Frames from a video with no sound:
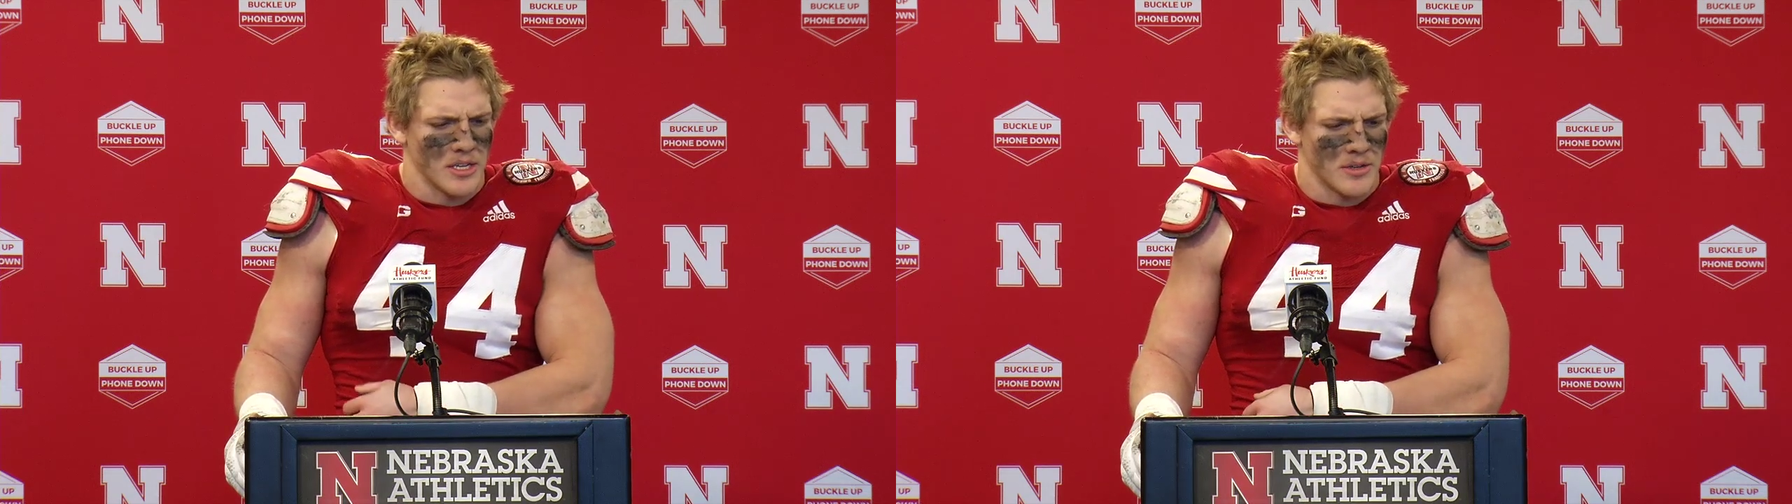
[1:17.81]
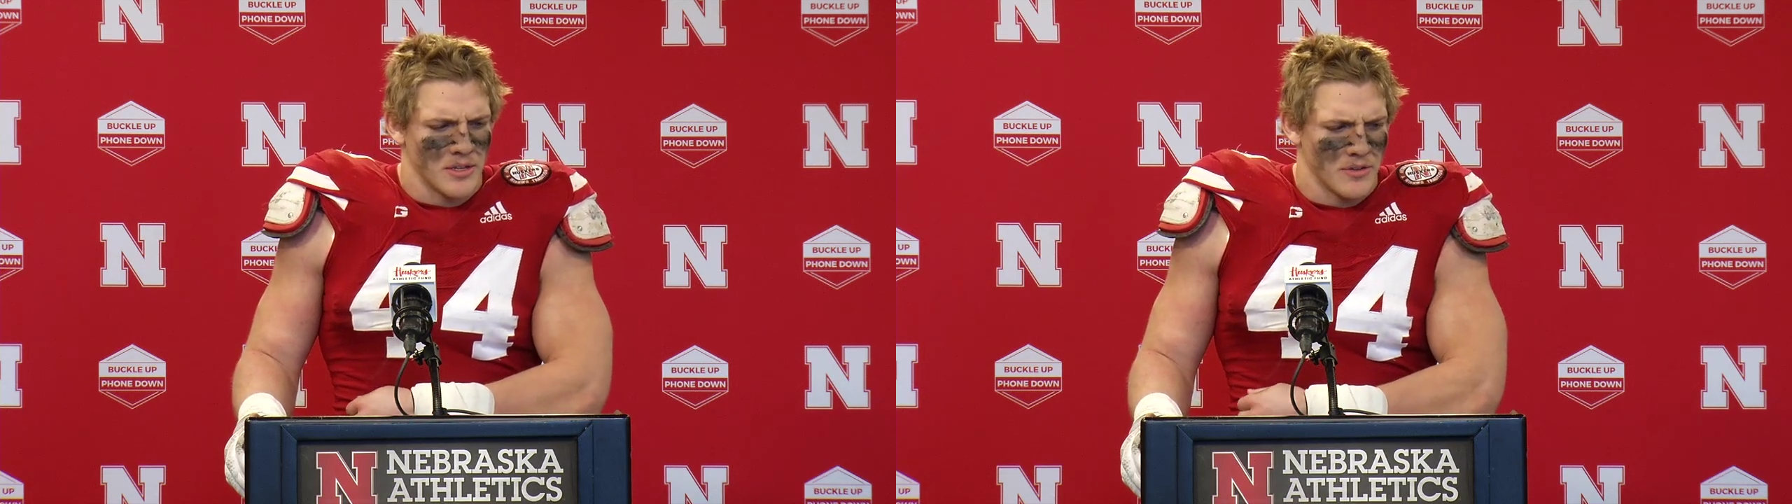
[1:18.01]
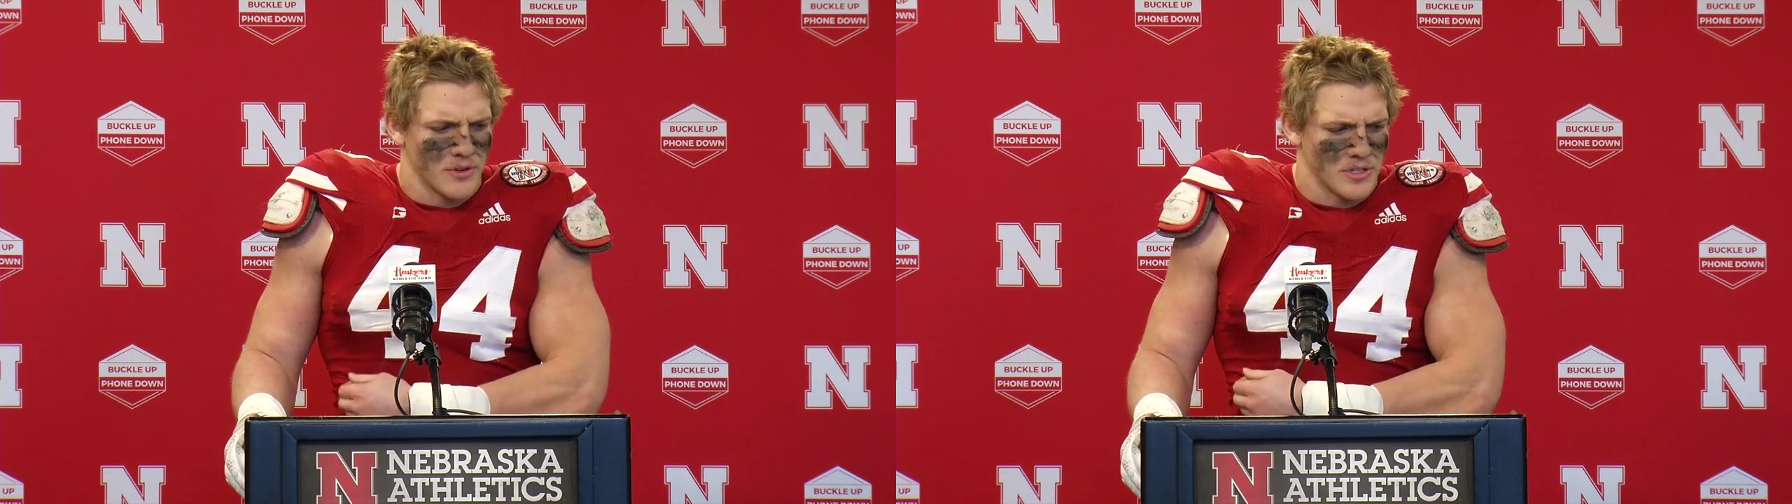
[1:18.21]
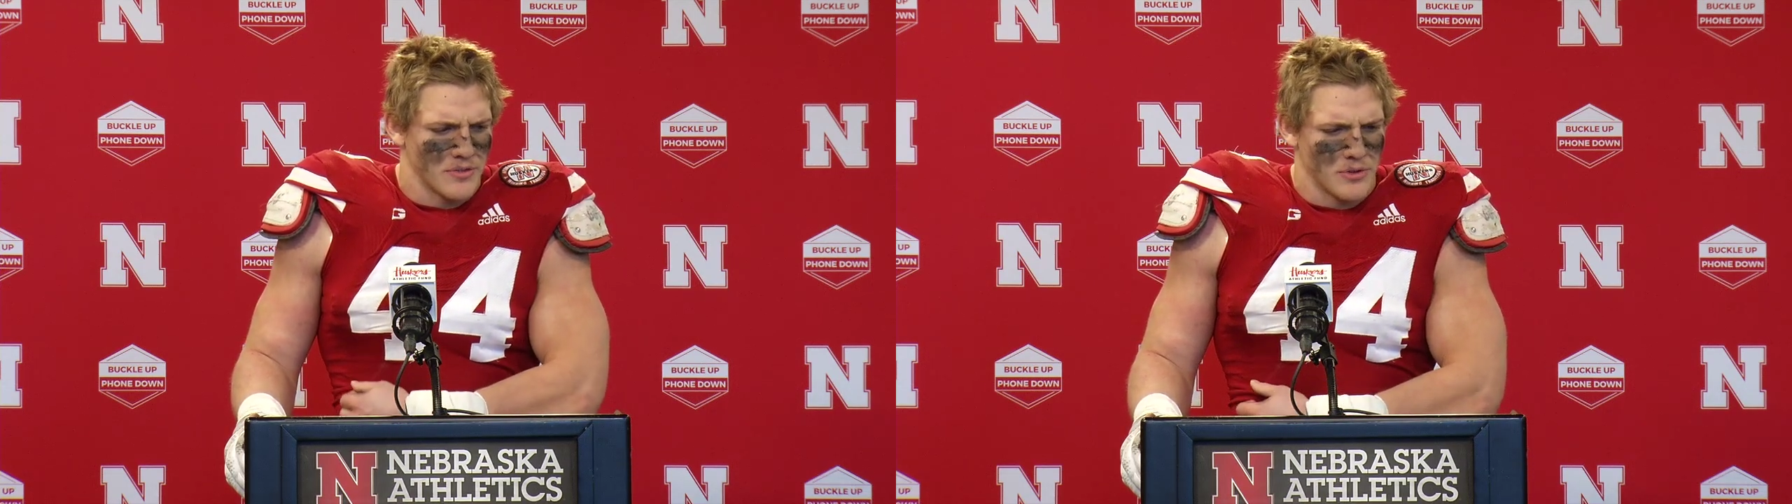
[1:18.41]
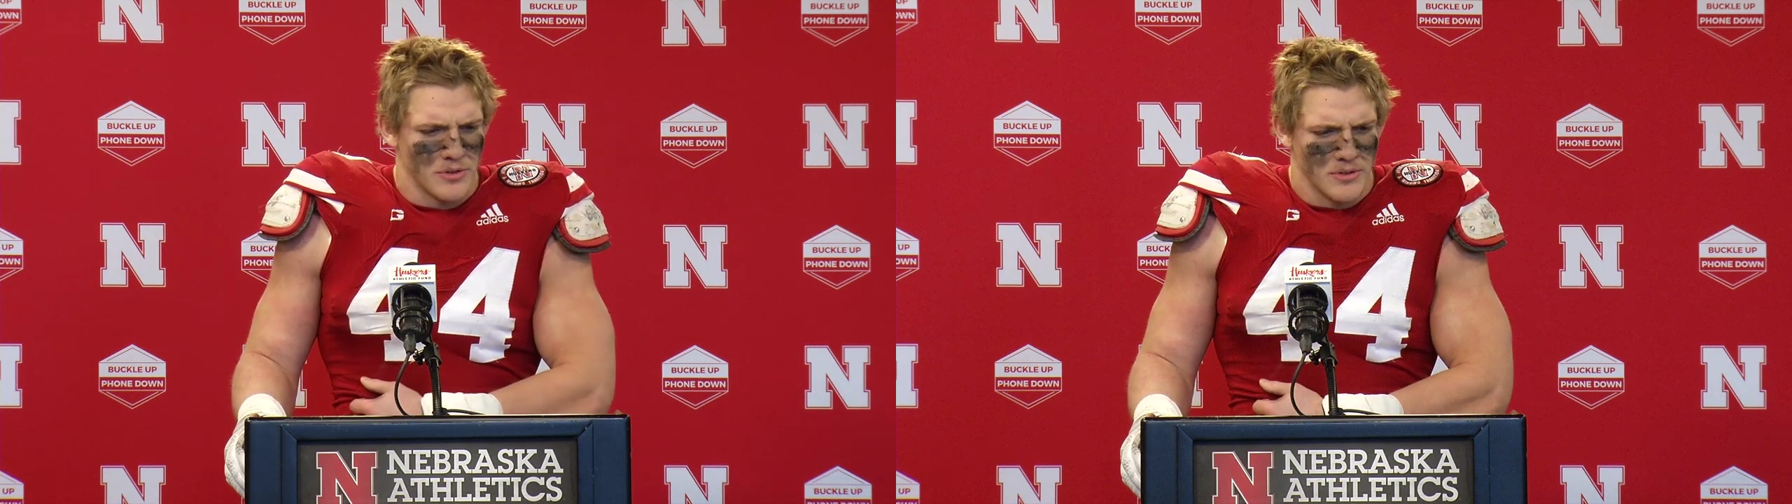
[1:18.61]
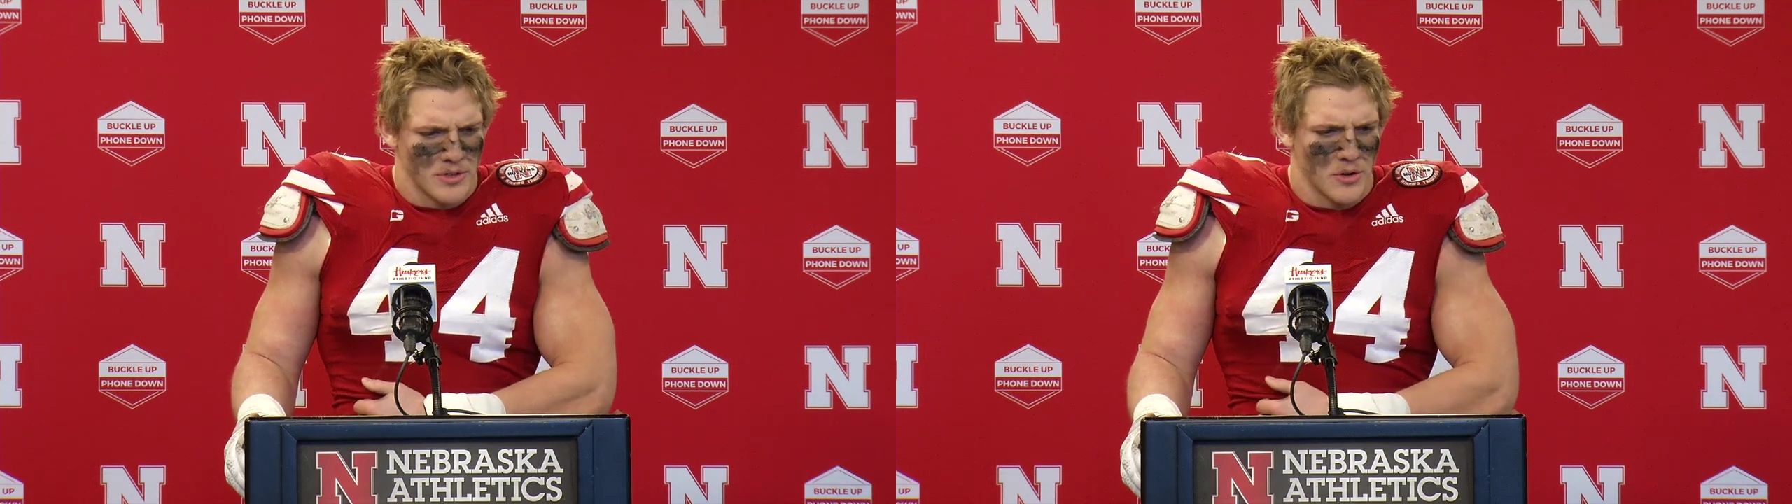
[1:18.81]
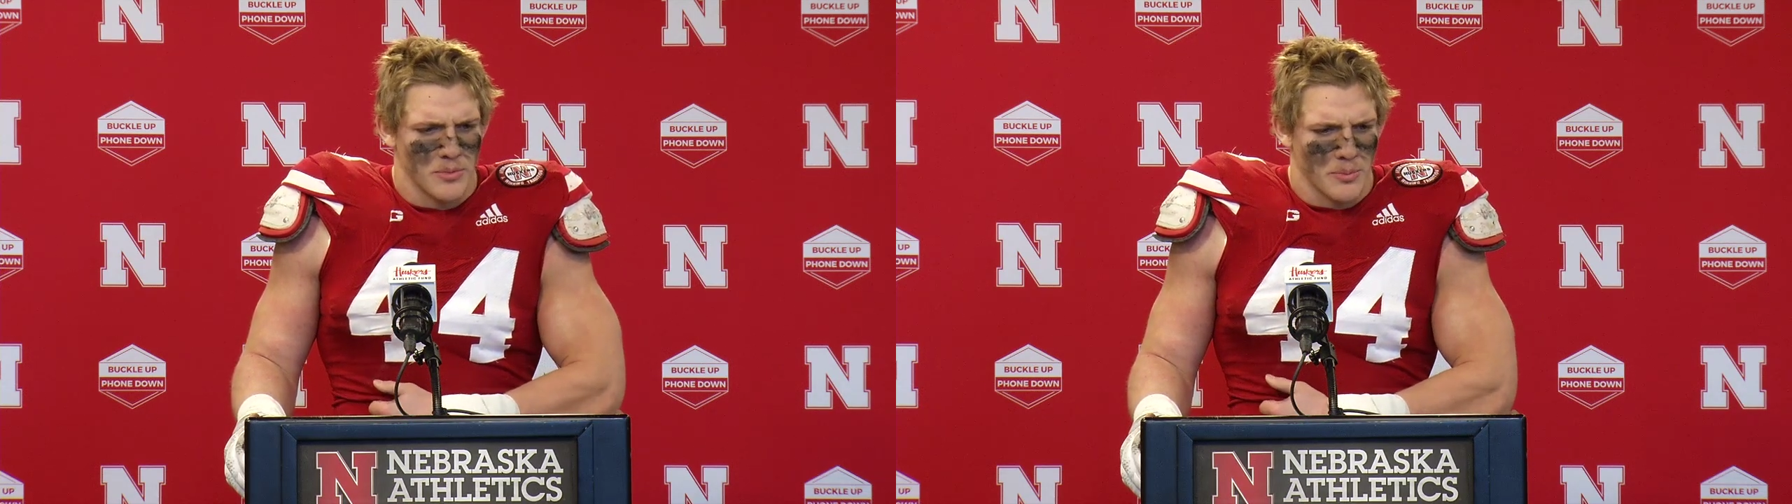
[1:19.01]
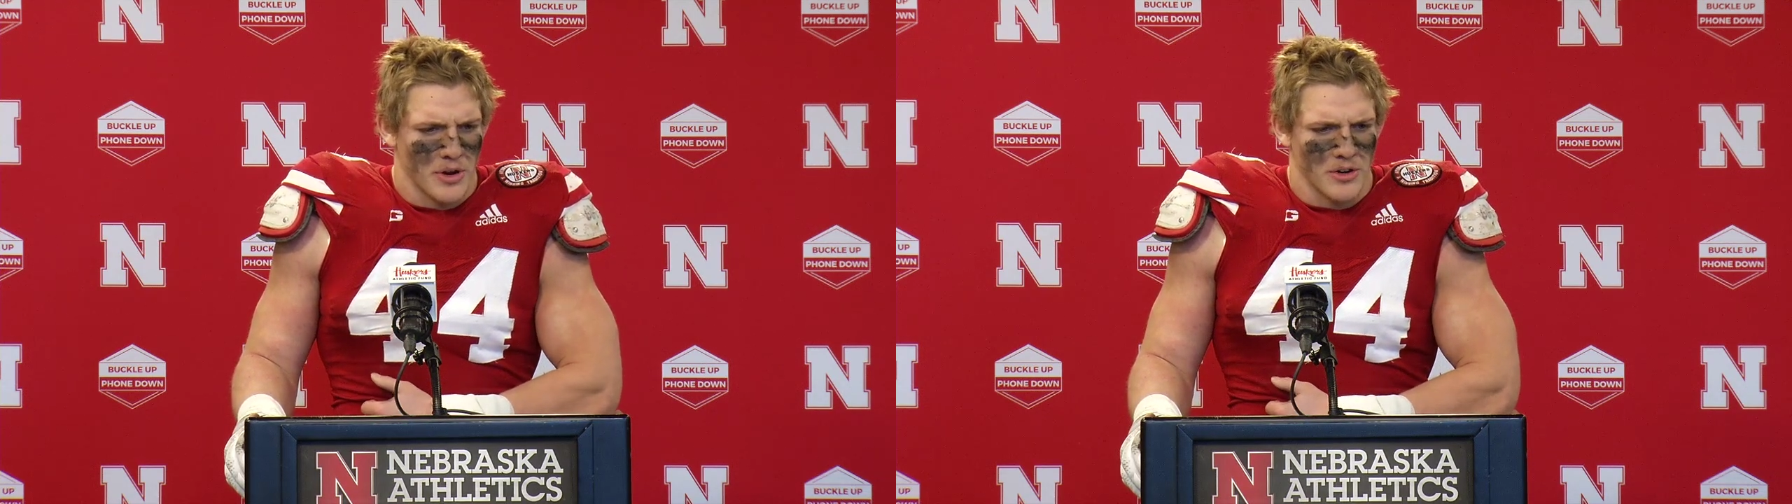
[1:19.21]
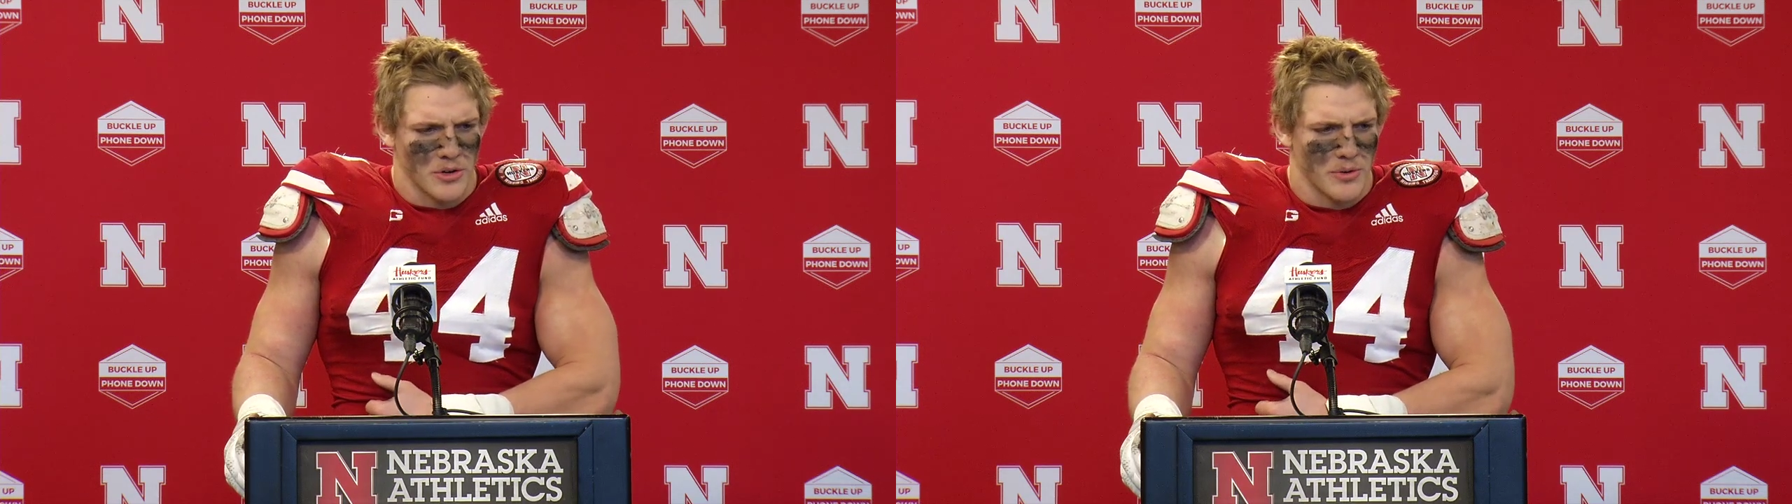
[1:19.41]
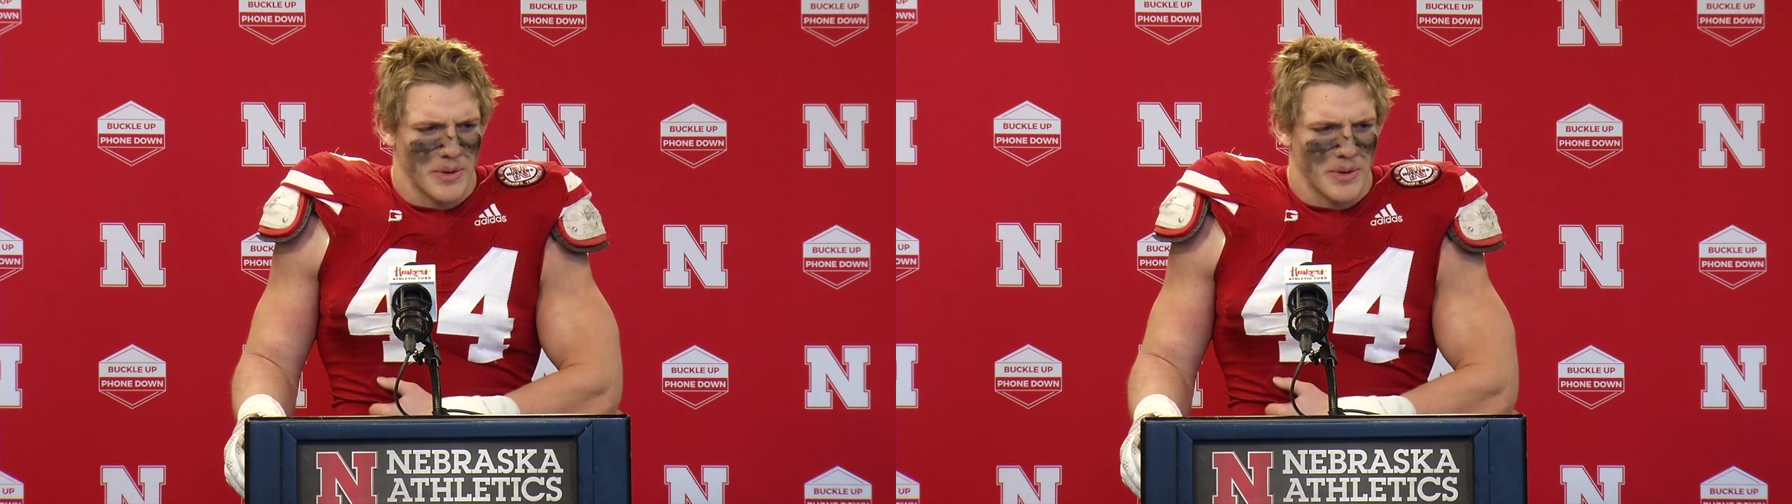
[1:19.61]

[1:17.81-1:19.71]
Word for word: and if because if you don't prepare to go